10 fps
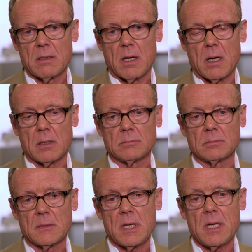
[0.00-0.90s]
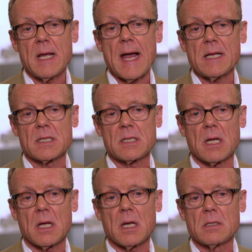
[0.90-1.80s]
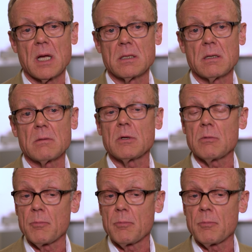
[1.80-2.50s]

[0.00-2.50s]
Um, he has uh, done,